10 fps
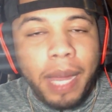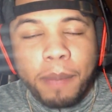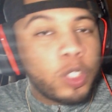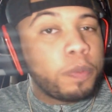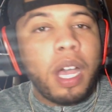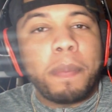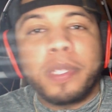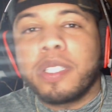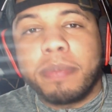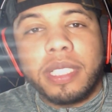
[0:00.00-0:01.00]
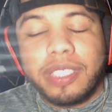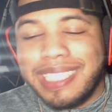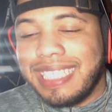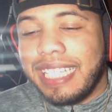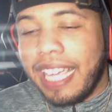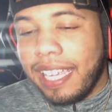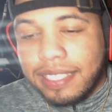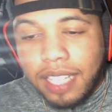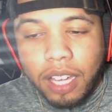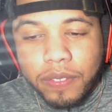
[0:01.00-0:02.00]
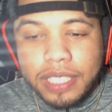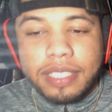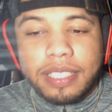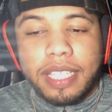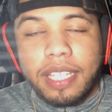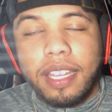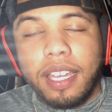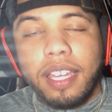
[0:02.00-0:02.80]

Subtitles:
My most popular build to date, obviously.